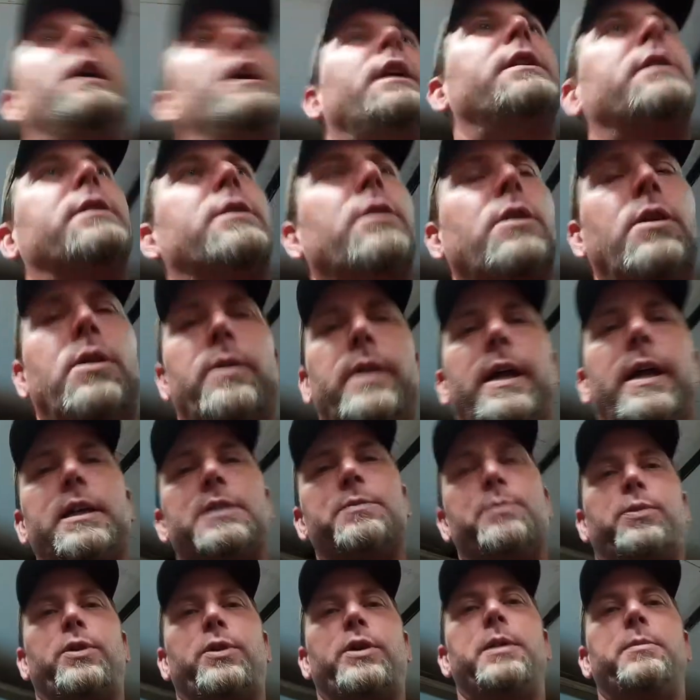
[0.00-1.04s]
So that's
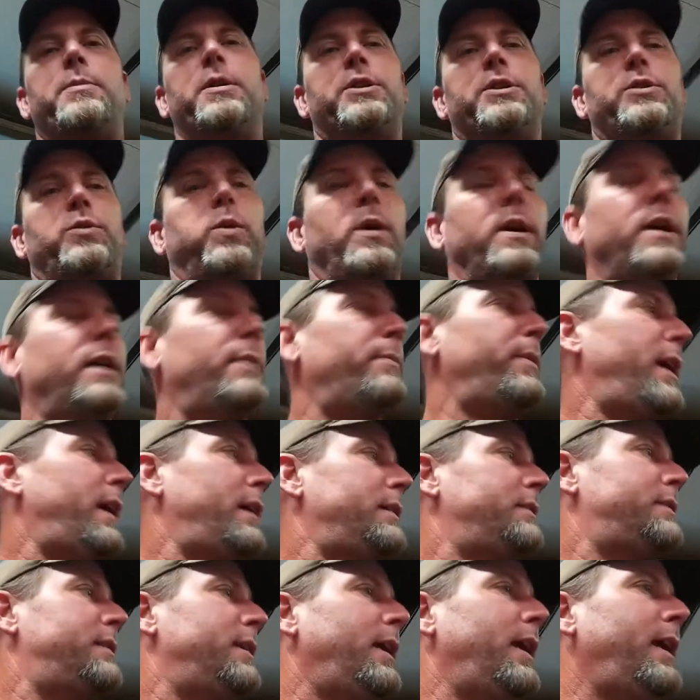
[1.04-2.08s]
pretty much where I'm
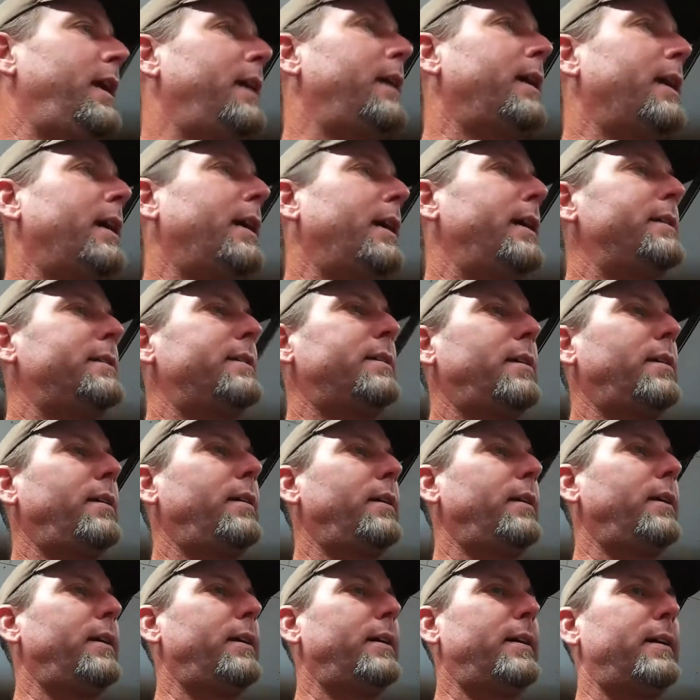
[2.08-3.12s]
at today, guys.
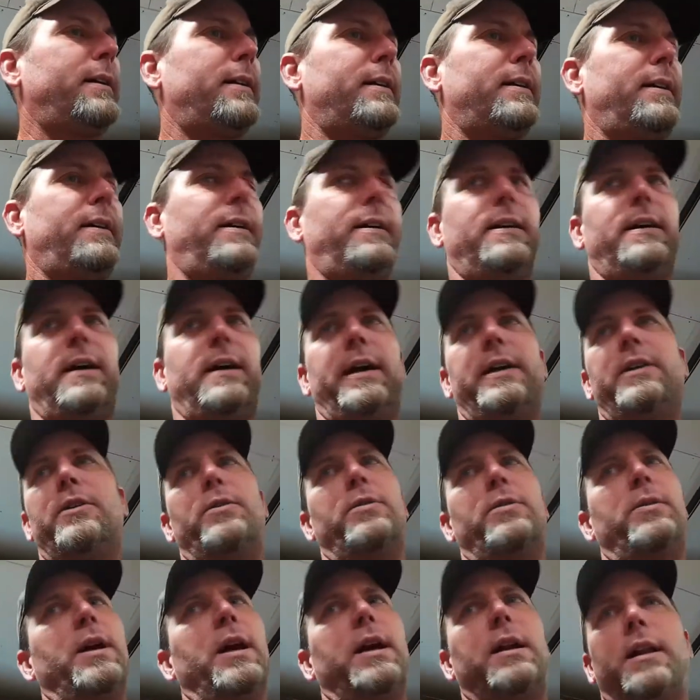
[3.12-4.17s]
Uh, I know
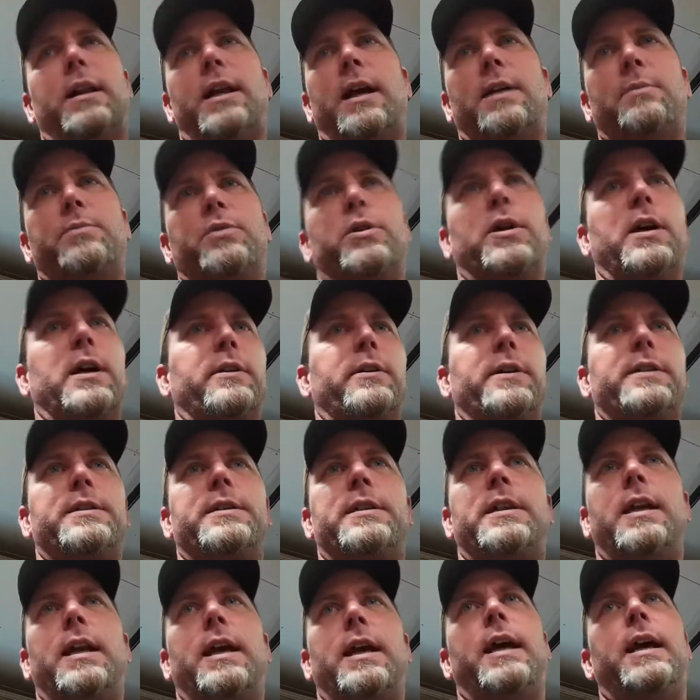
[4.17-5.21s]
not a lot of progress
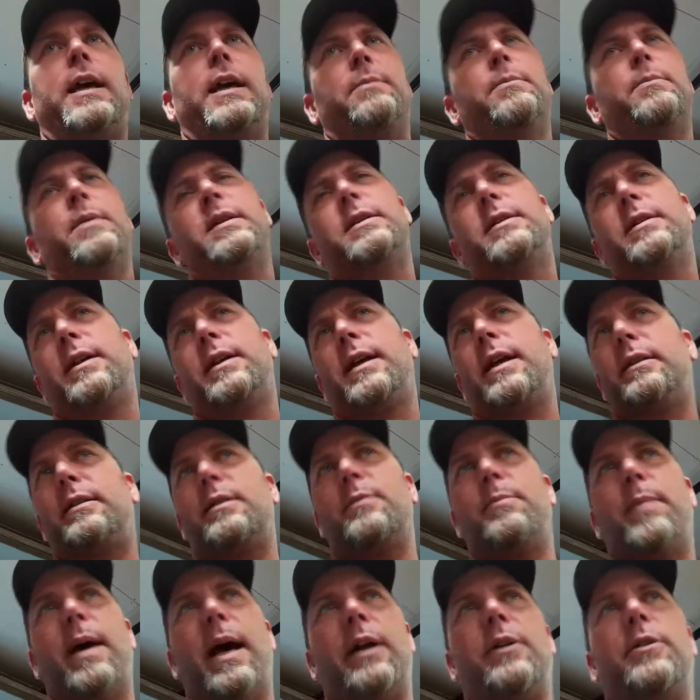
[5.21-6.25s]
today. I meant to get the
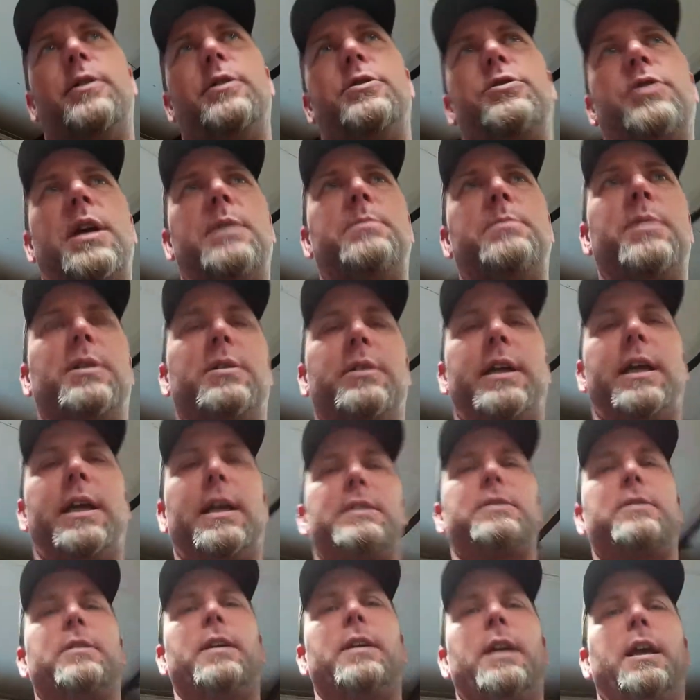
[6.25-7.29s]
battery tray built
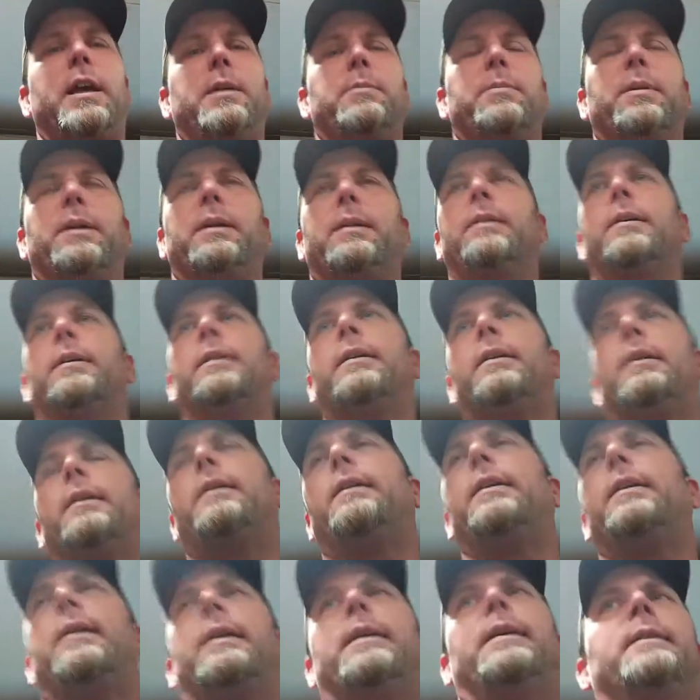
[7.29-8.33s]
yesterday, but
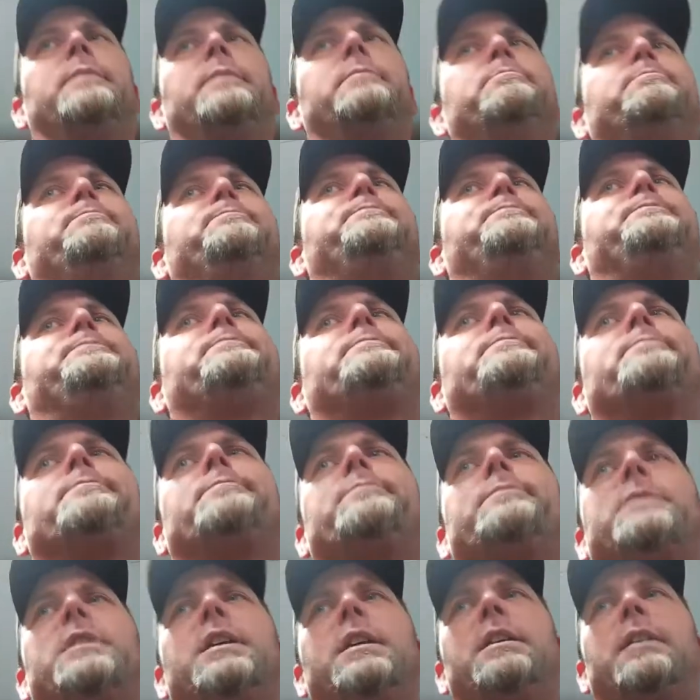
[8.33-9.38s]
um,
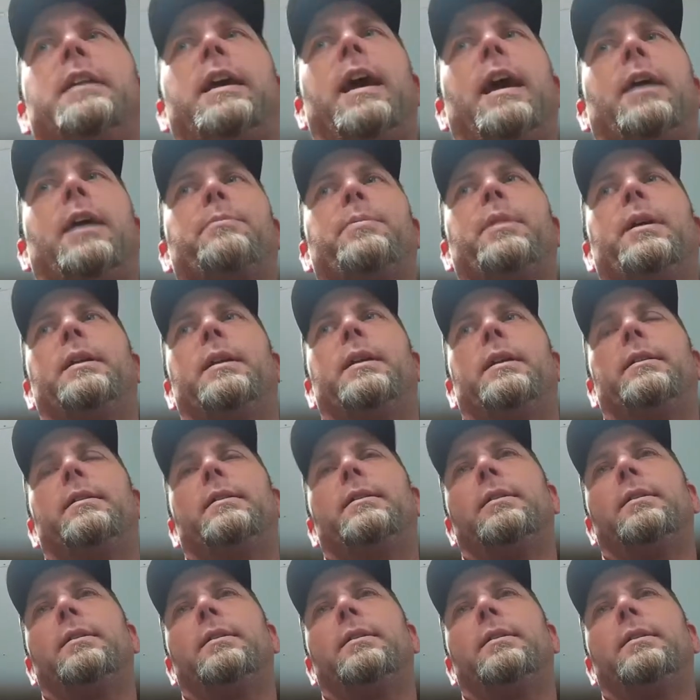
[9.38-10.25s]
didn't happen, and